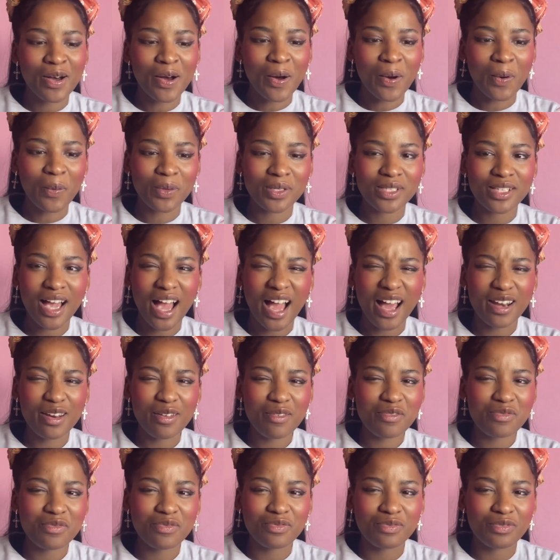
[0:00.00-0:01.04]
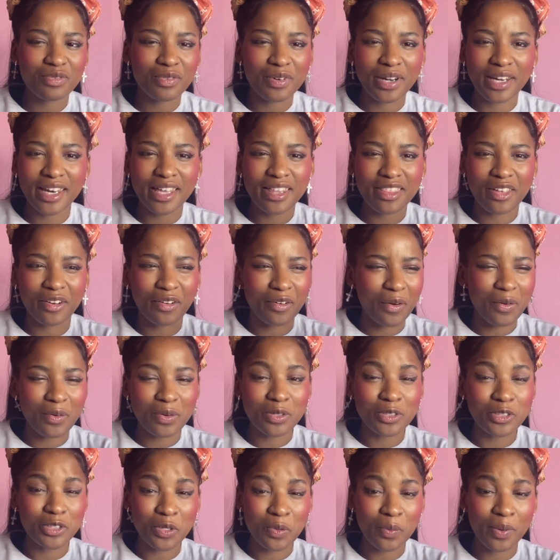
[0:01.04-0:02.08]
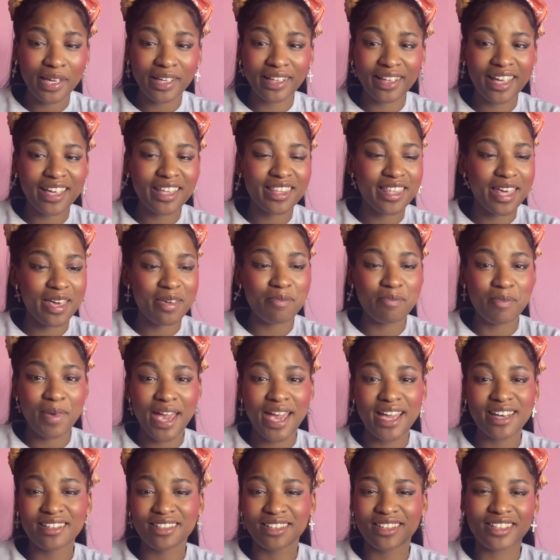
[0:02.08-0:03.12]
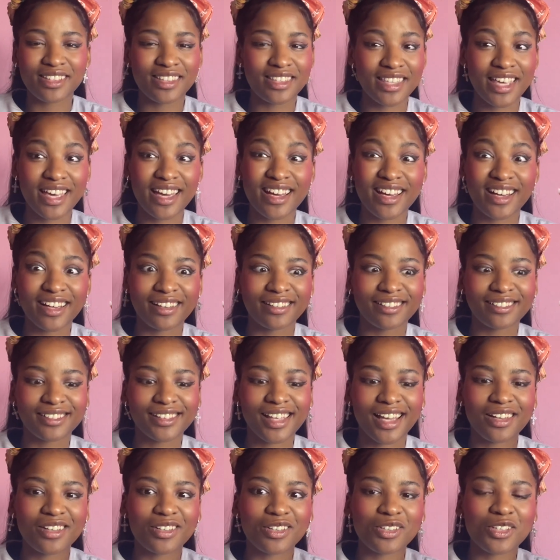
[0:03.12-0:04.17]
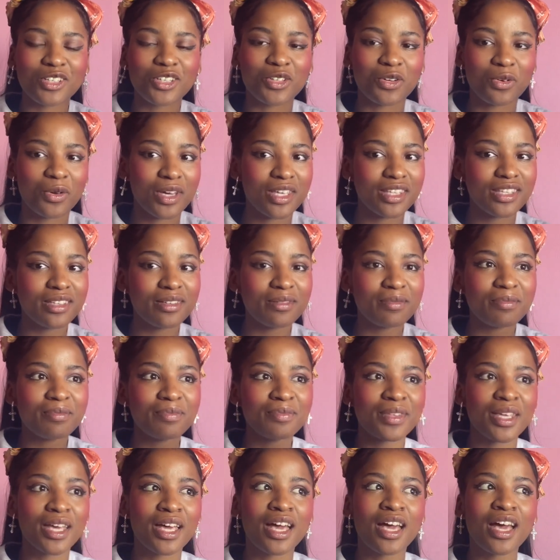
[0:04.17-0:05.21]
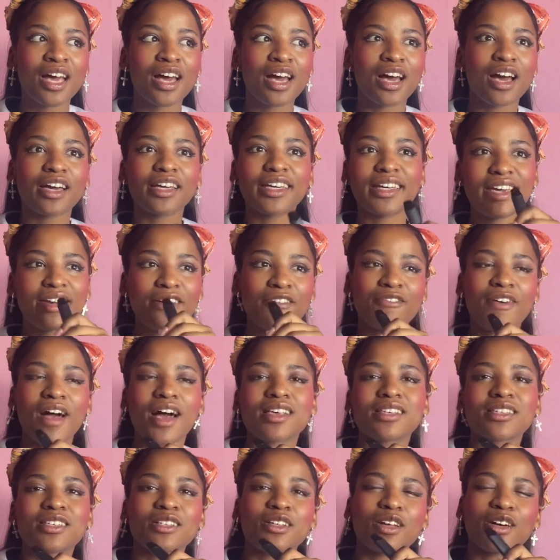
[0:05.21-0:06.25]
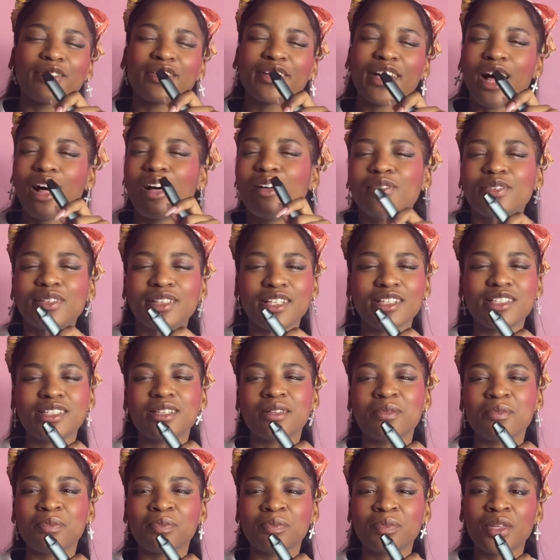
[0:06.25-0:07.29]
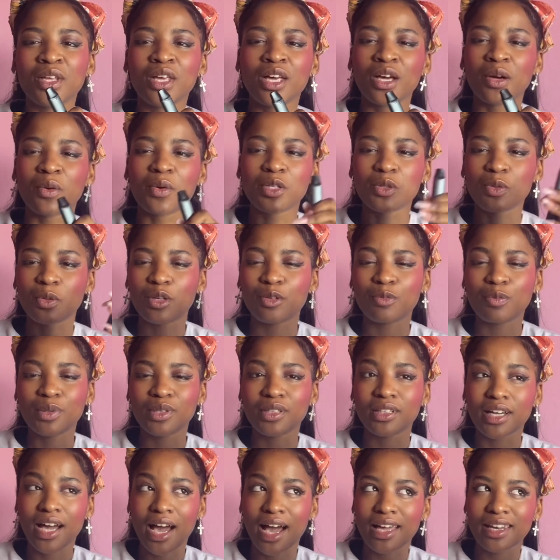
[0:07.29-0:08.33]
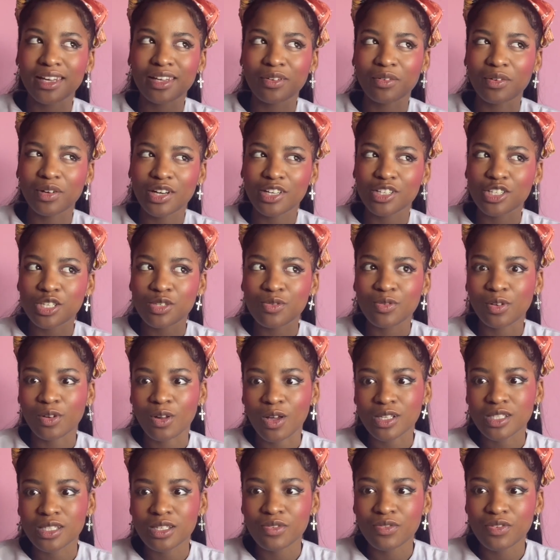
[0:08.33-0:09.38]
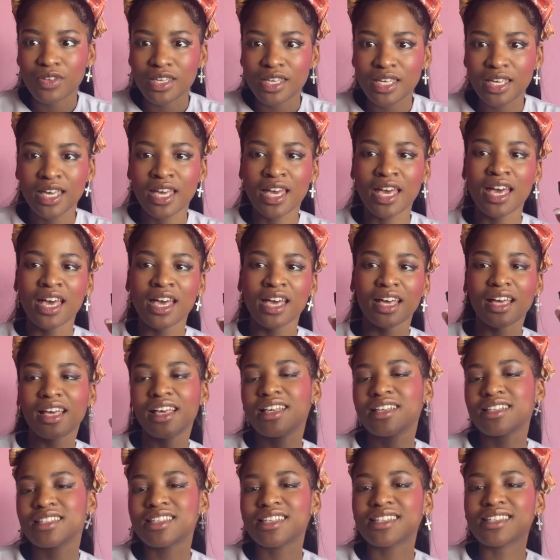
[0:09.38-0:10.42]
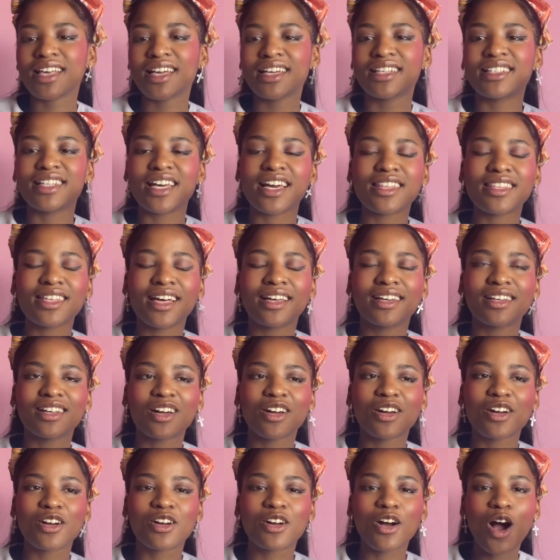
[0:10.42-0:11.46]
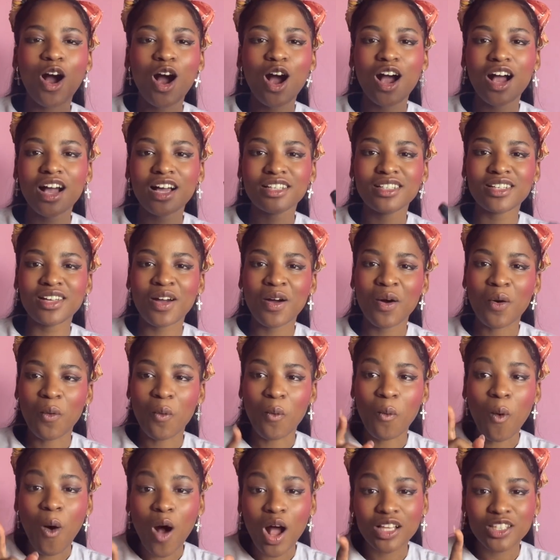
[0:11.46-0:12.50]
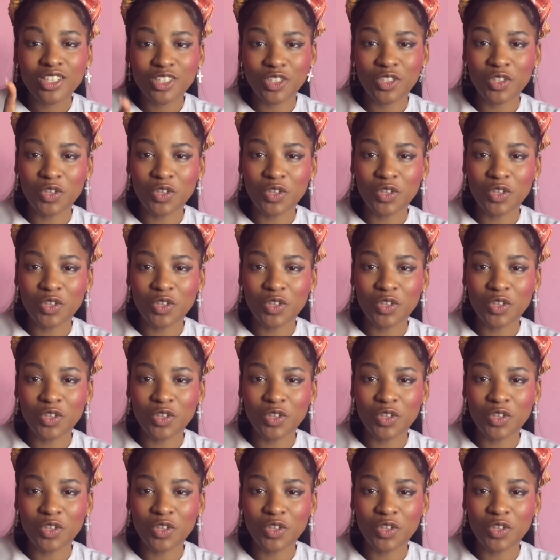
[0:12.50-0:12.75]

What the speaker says: was kind of really their own doing, like they made the thing that destroyed them. A key facet of Calvinism, which would have been the guiding religious philosophy, is this idea that God wants